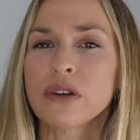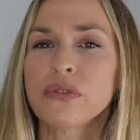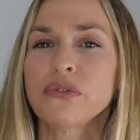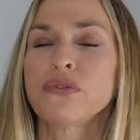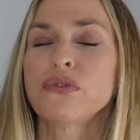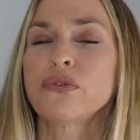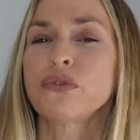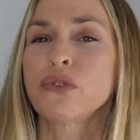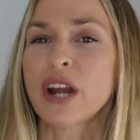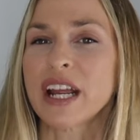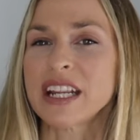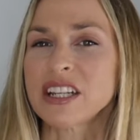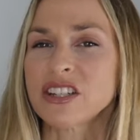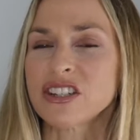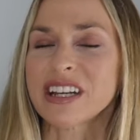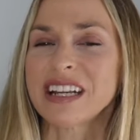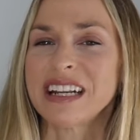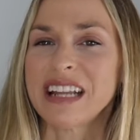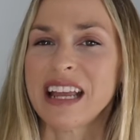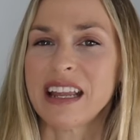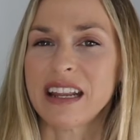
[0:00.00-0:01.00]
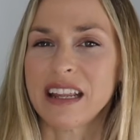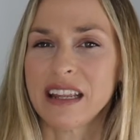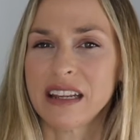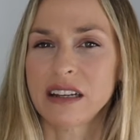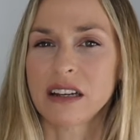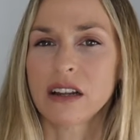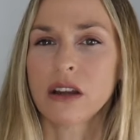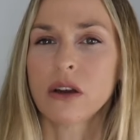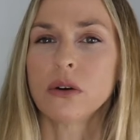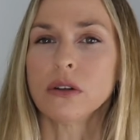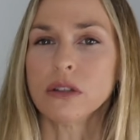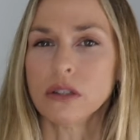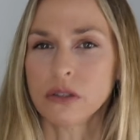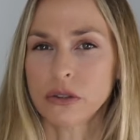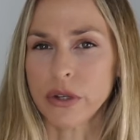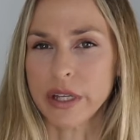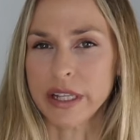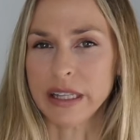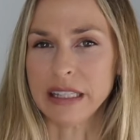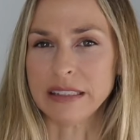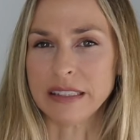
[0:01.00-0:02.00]
French-Canadian
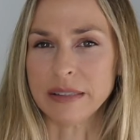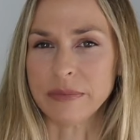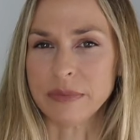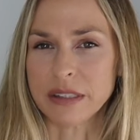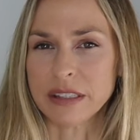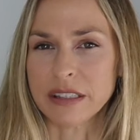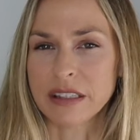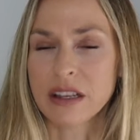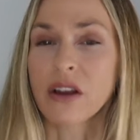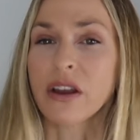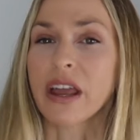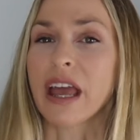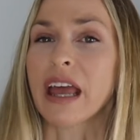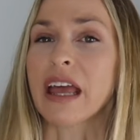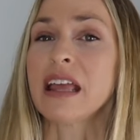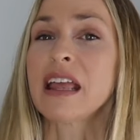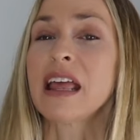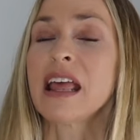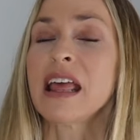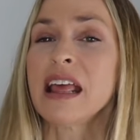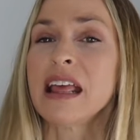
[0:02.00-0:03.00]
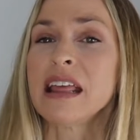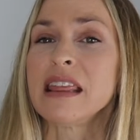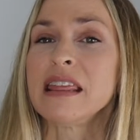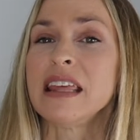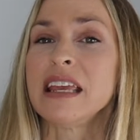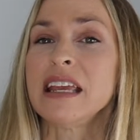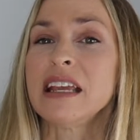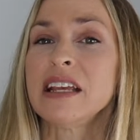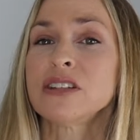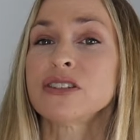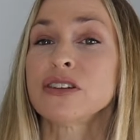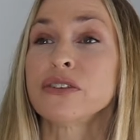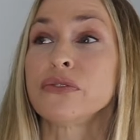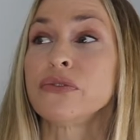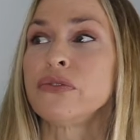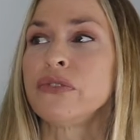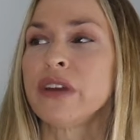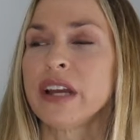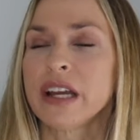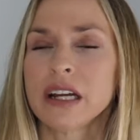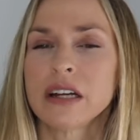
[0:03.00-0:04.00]
colloquialisms, okay? These are
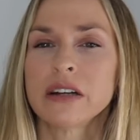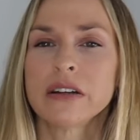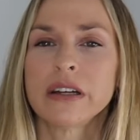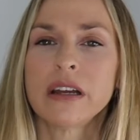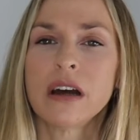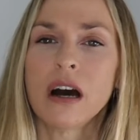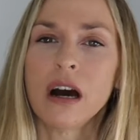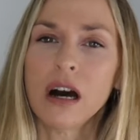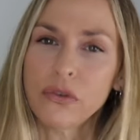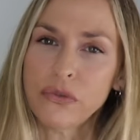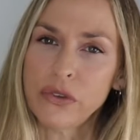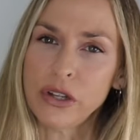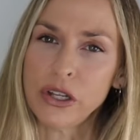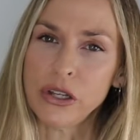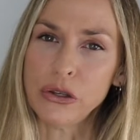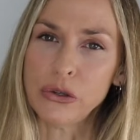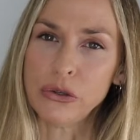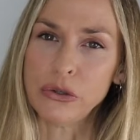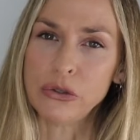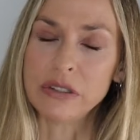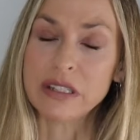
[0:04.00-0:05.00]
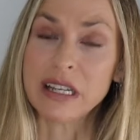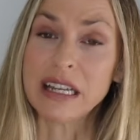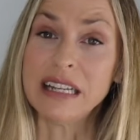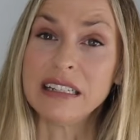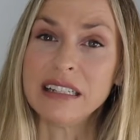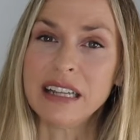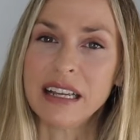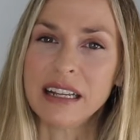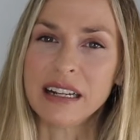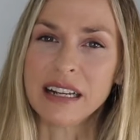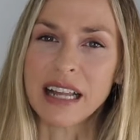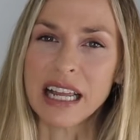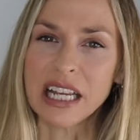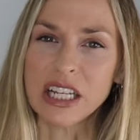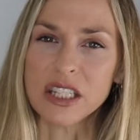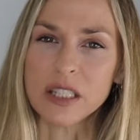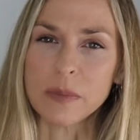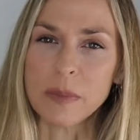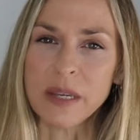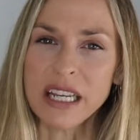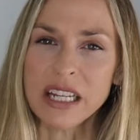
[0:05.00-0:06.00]
very often used in day-to-day
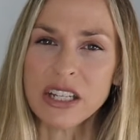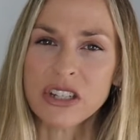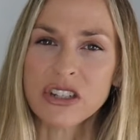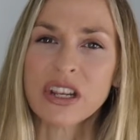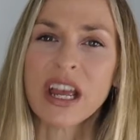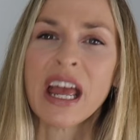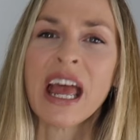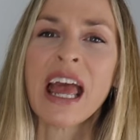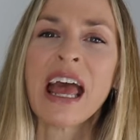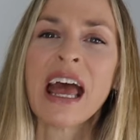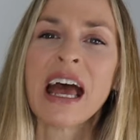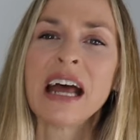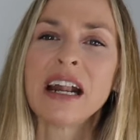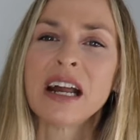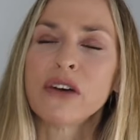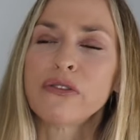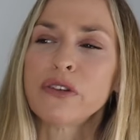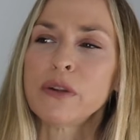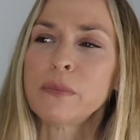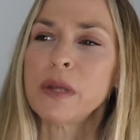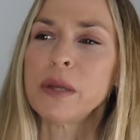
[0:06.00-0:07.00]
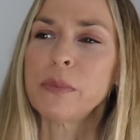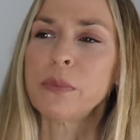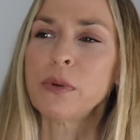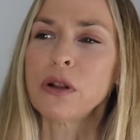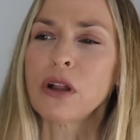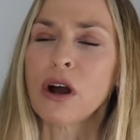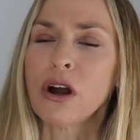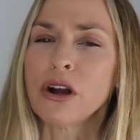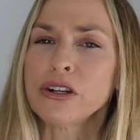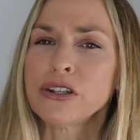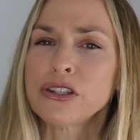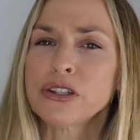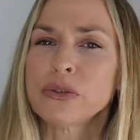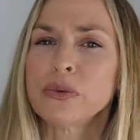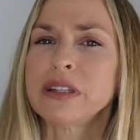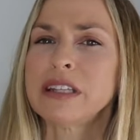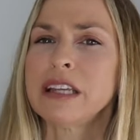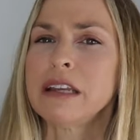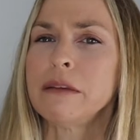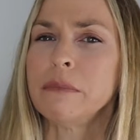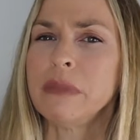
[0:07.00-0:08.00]
speech, and often people aren't sure
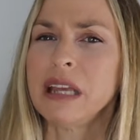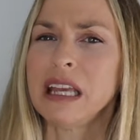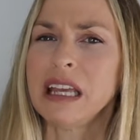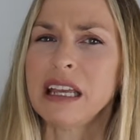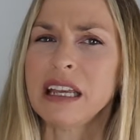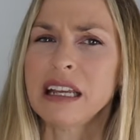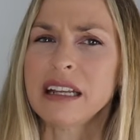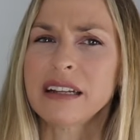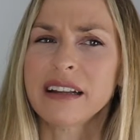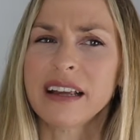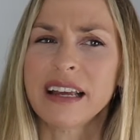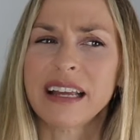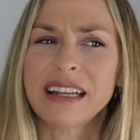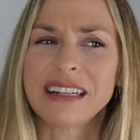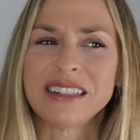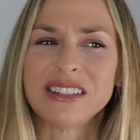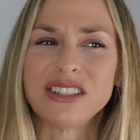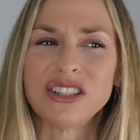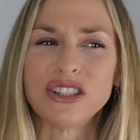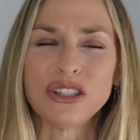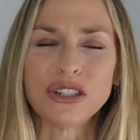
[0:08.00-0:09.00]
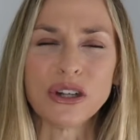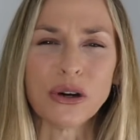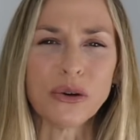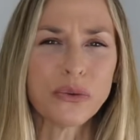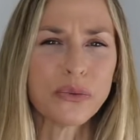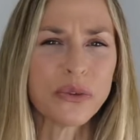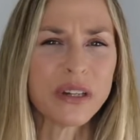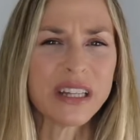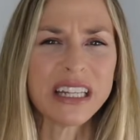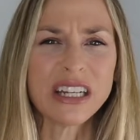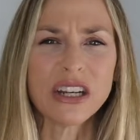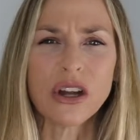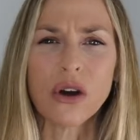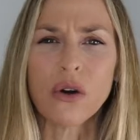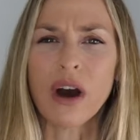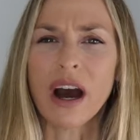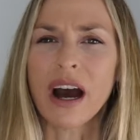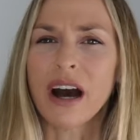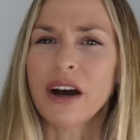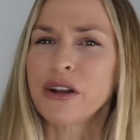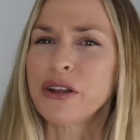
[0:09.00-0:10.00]
what they mean and don't really know
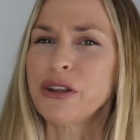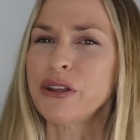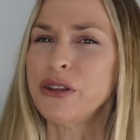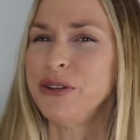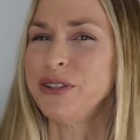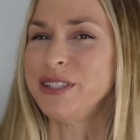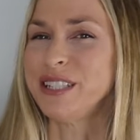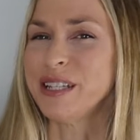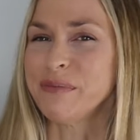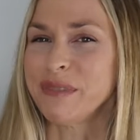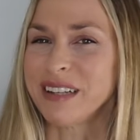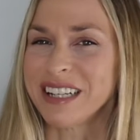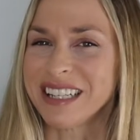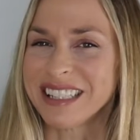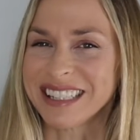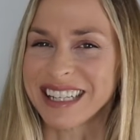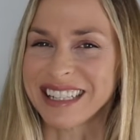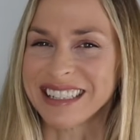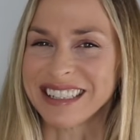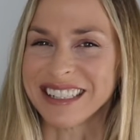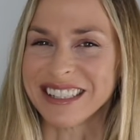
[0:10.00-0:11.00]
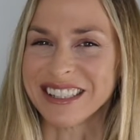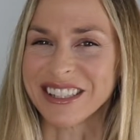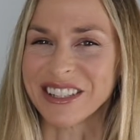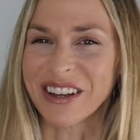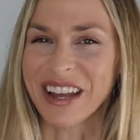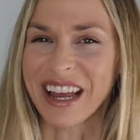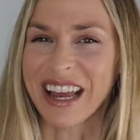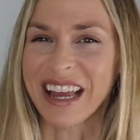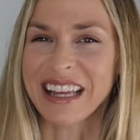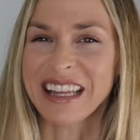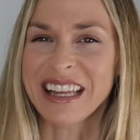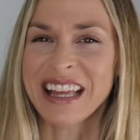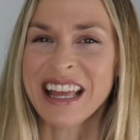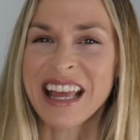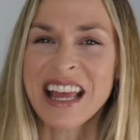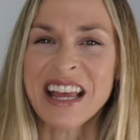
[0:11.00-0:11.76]
how to use them in a sentence, okay?